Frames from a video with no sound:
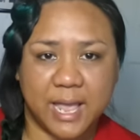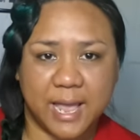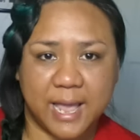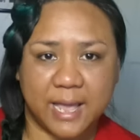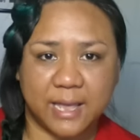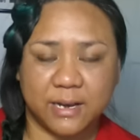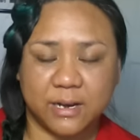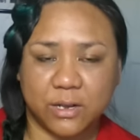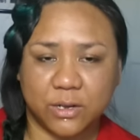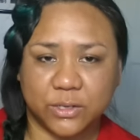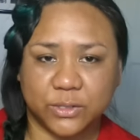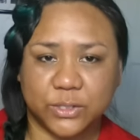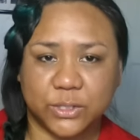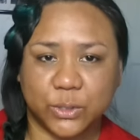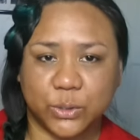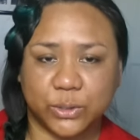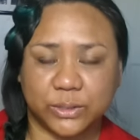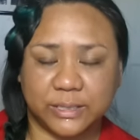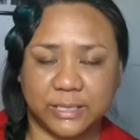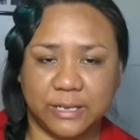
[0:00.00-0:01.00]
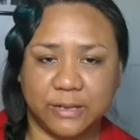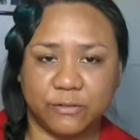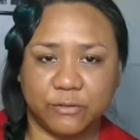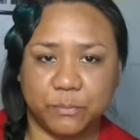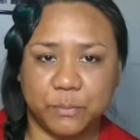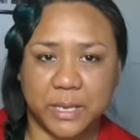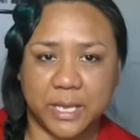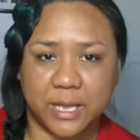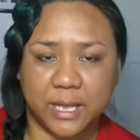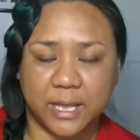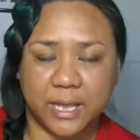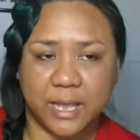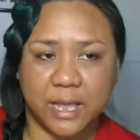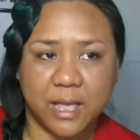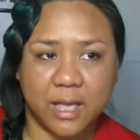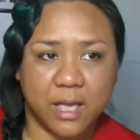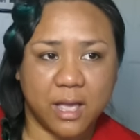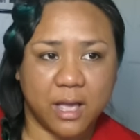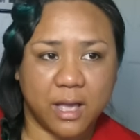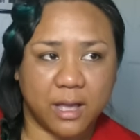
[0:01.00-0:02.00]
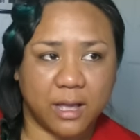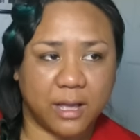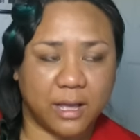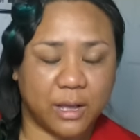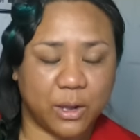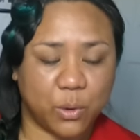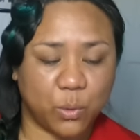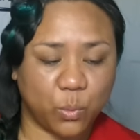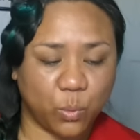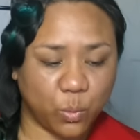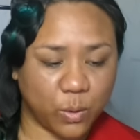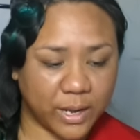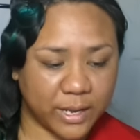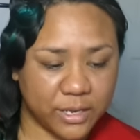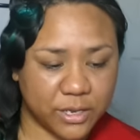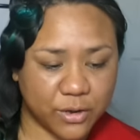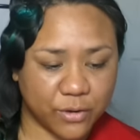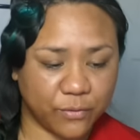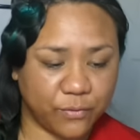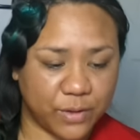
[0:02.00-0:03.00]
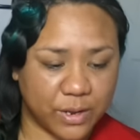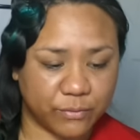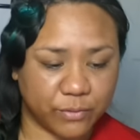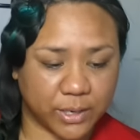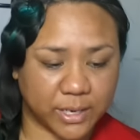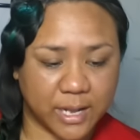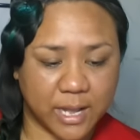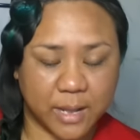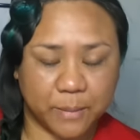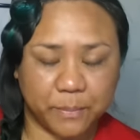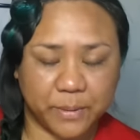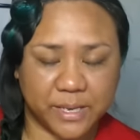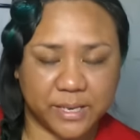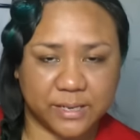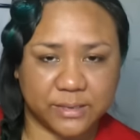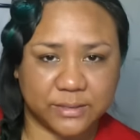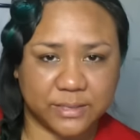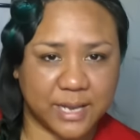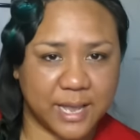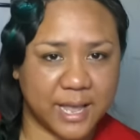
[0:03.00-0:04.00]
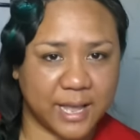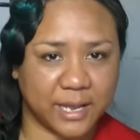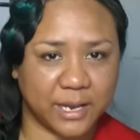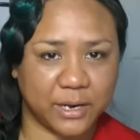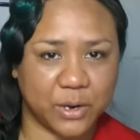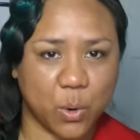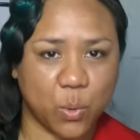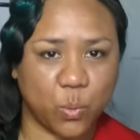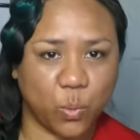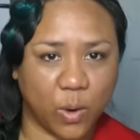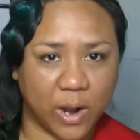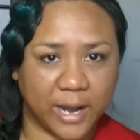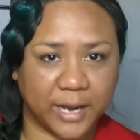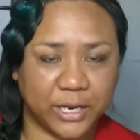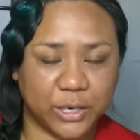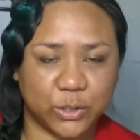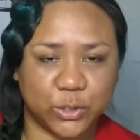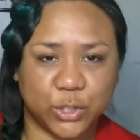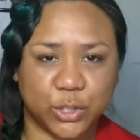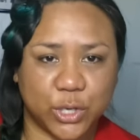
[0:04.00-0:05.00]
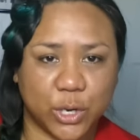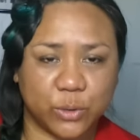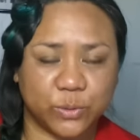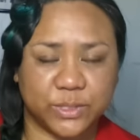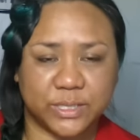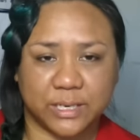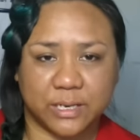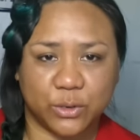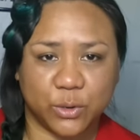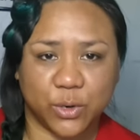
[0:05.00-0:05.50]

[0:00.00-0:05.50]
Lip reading: and also leave me what your favorite cup is and why you chose it,